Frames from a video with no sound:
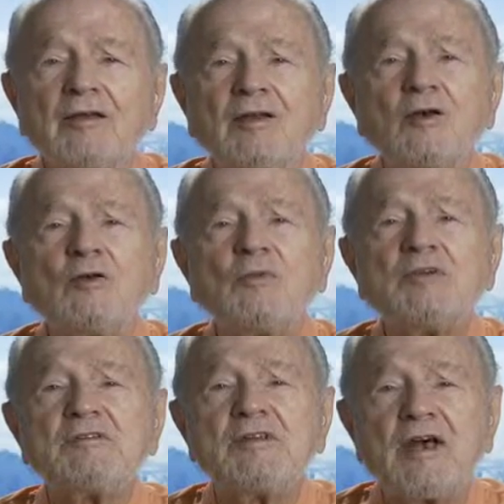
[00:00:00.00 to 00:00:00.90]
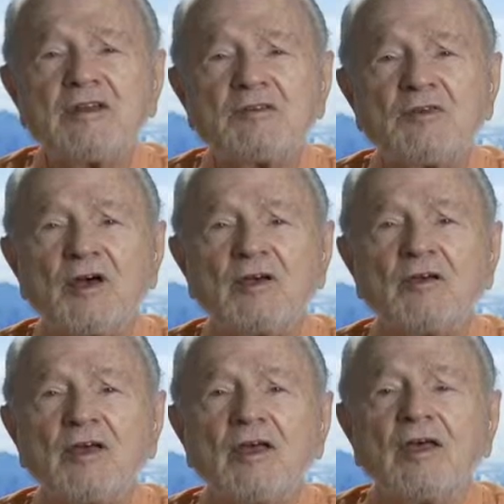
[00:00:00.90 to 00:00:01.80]
Don't be
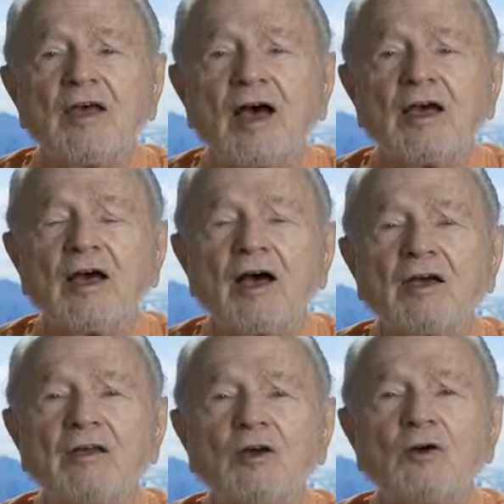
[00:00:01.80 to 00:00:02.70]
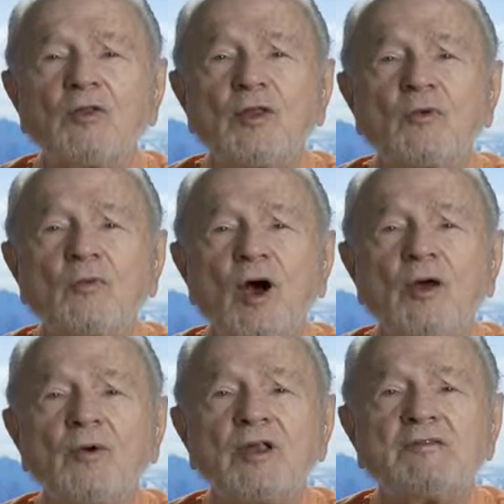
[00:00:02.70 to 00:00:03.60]
satisfied. I know that I
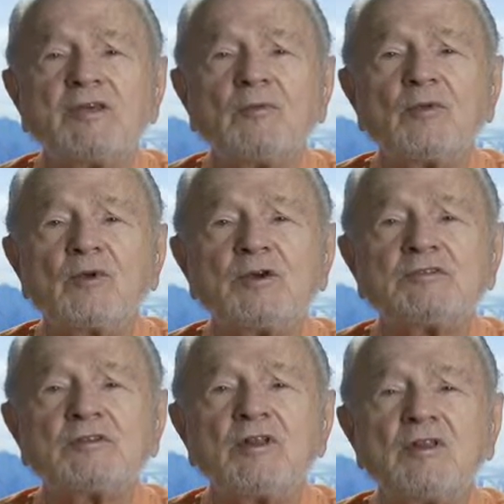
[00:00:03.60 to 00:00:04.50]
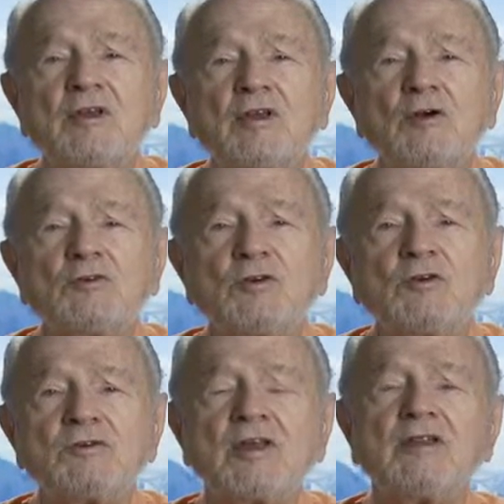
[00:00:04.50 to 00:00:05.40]
read some of the Christian theologian
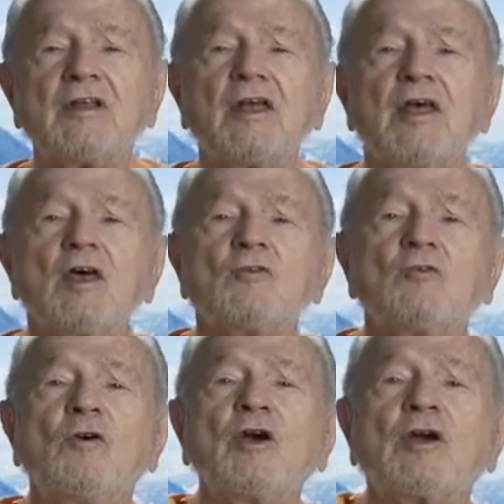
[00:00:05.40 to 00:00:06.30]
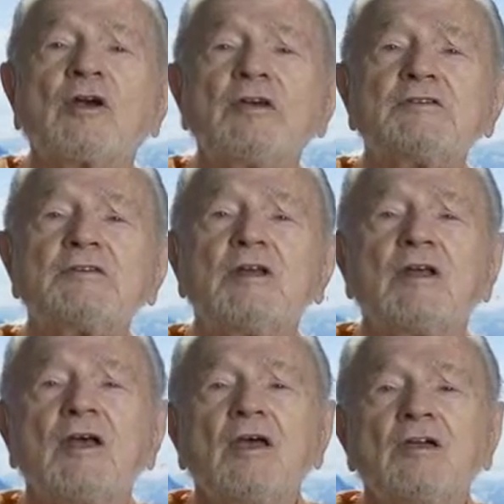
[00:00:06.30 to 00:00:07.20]
who said that for a Christian
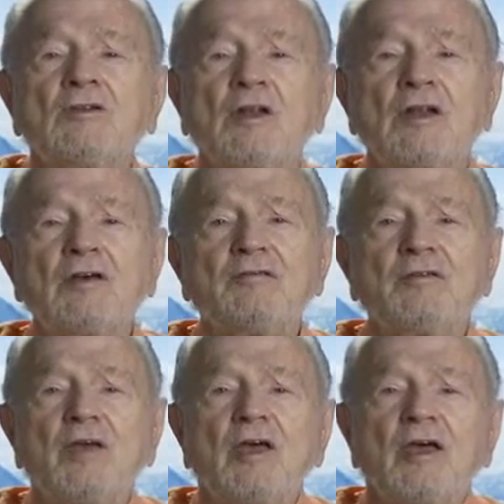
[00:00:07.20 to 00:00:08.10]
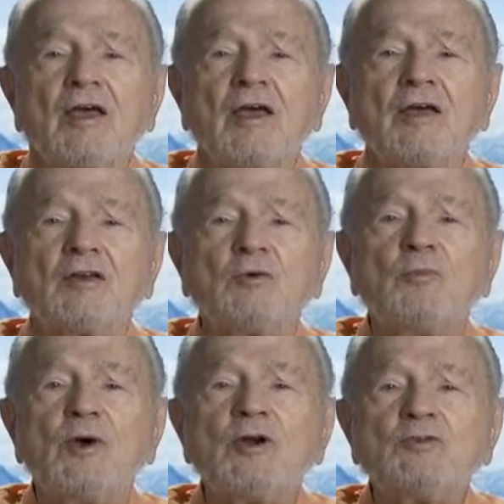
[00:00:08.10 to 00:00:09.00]
to live, to
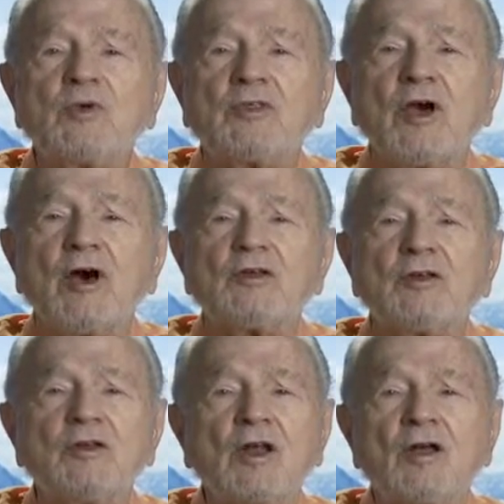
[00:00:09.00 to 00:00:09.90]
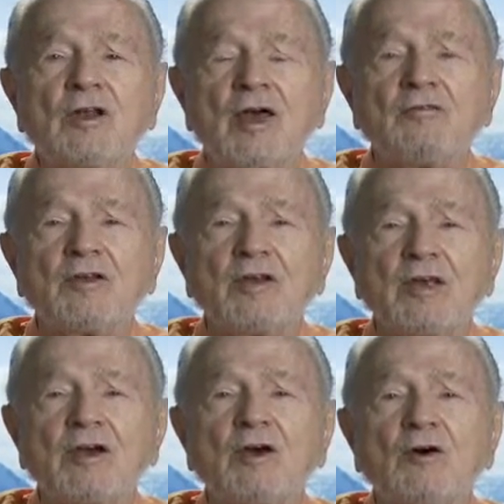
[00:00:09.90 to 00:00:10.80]
merge with God and not have an
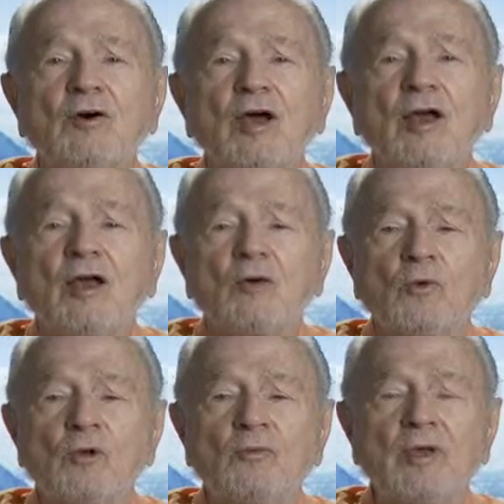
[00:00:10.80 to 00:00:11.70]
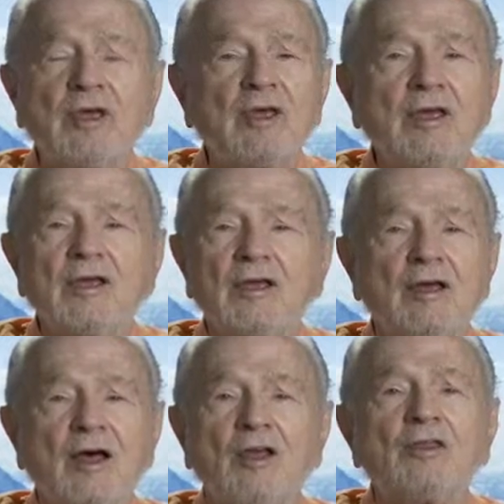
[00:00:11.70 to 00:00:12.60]
ego would be
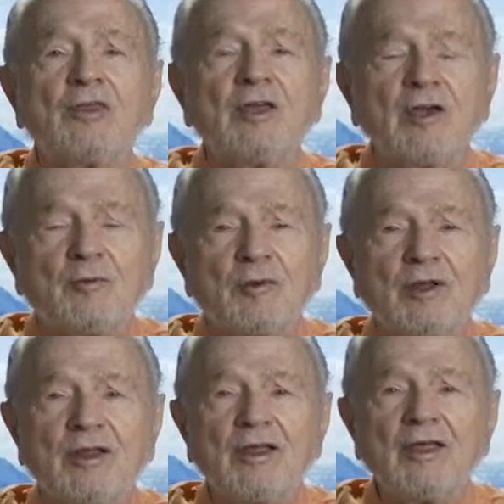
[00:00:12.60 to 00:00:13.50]
unthinkable.